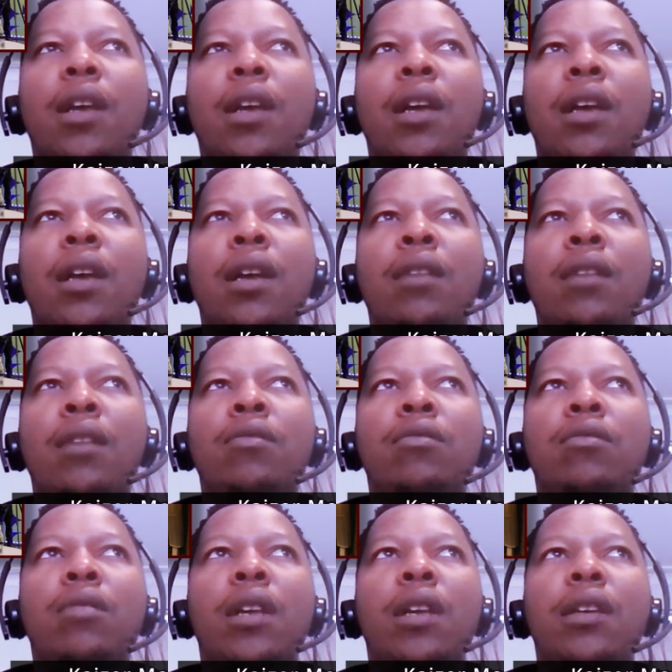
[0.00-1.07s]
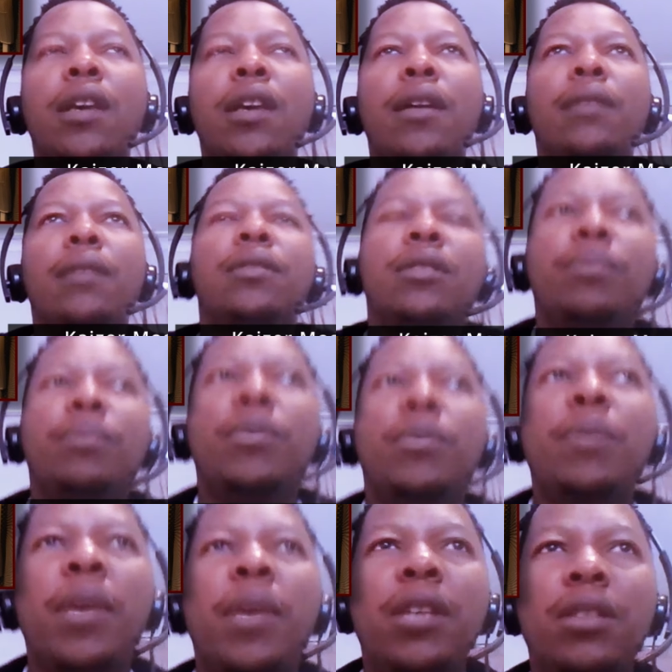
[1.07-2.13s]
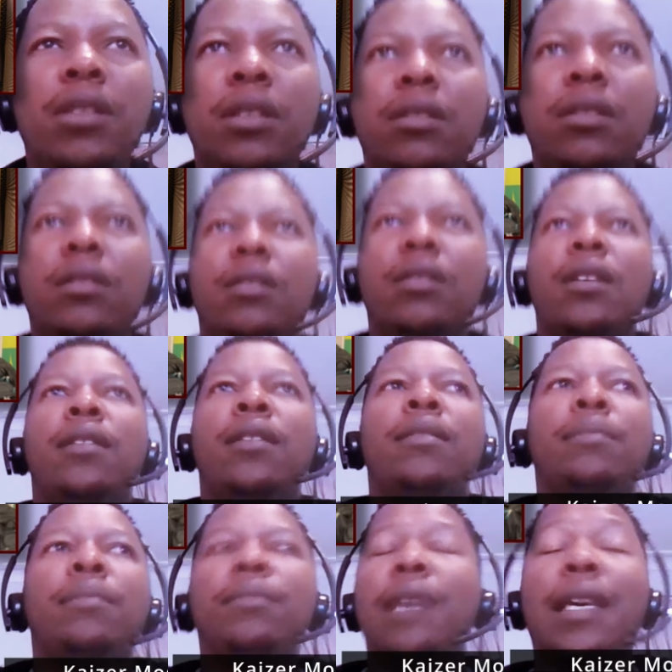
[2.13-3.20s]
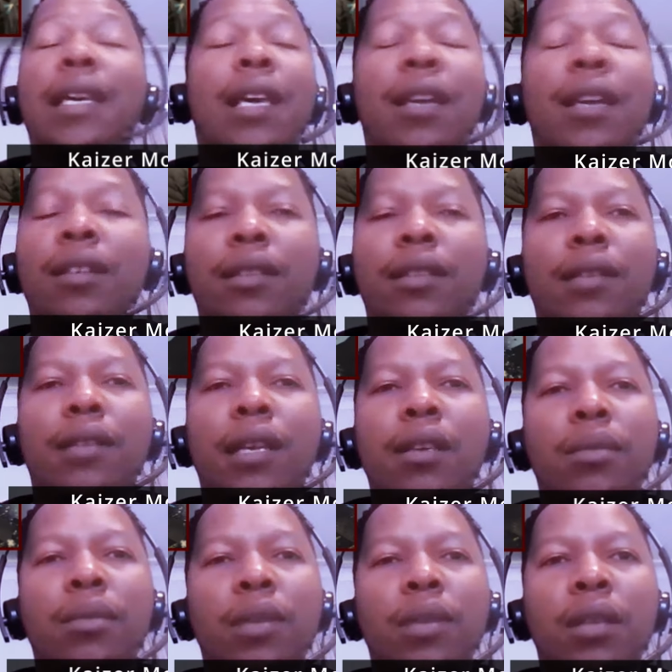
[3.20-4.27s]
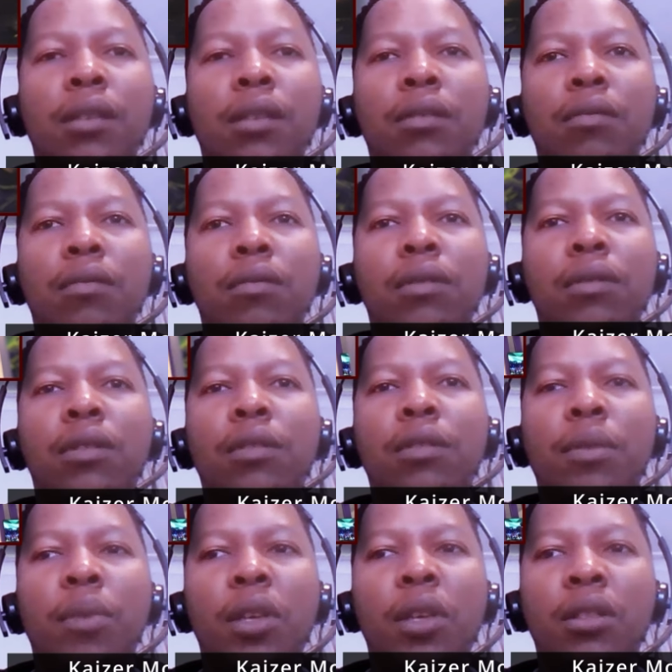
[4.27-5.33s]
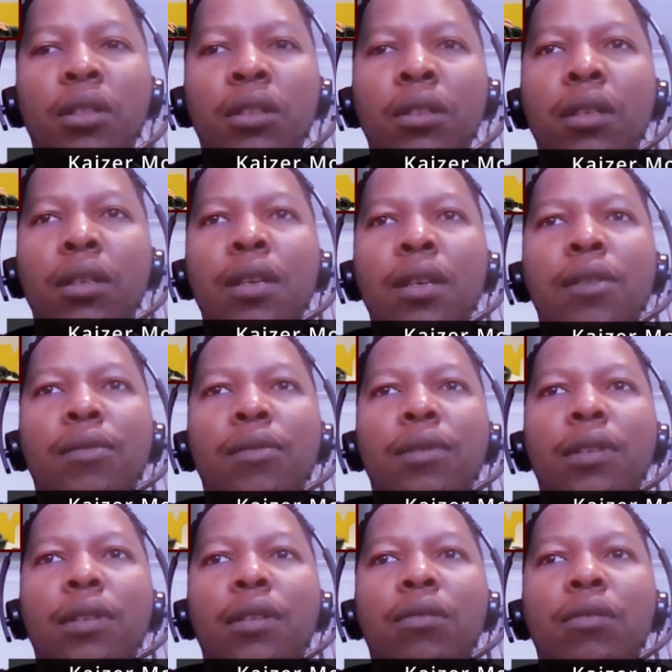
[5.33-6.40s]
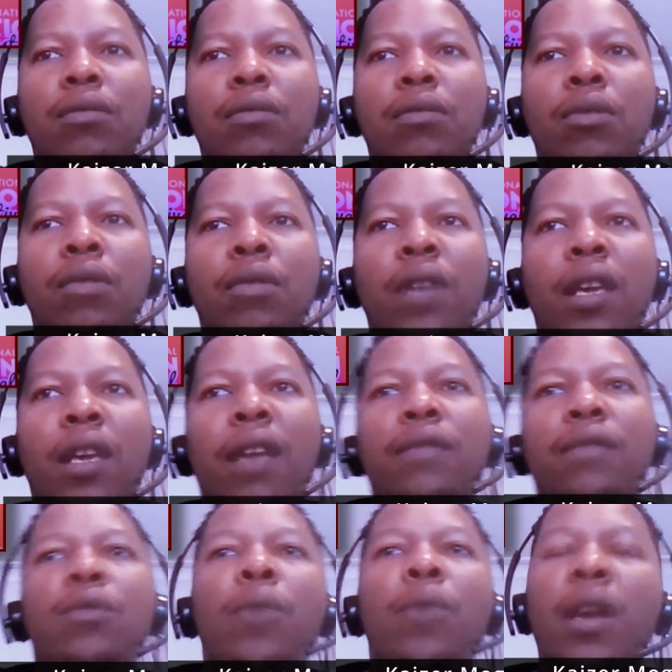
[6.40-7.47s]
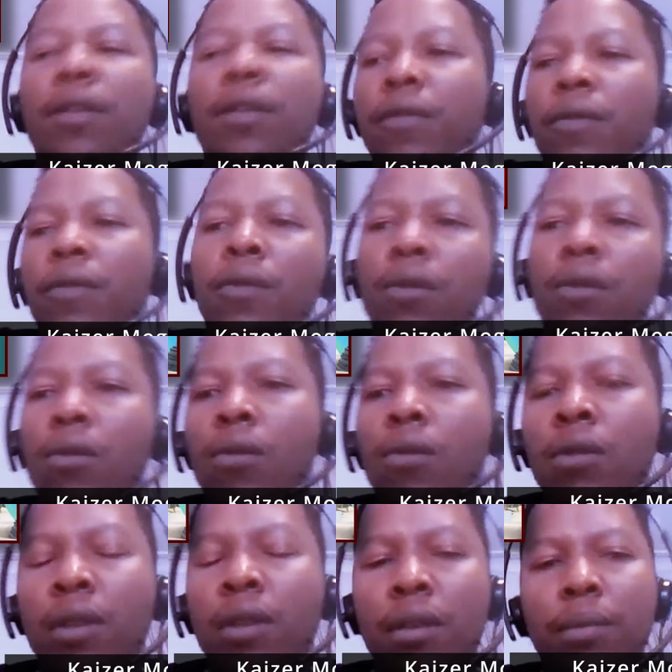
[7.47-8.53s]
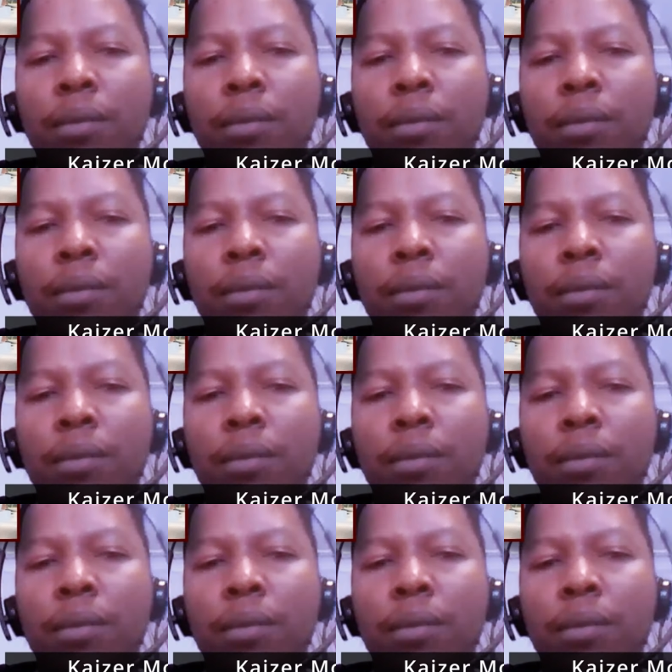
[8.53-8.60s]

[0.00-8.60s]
And also like, yeah, just be patient. Again, I keep saying this, you need to be patient. You sort of like have to wait for all the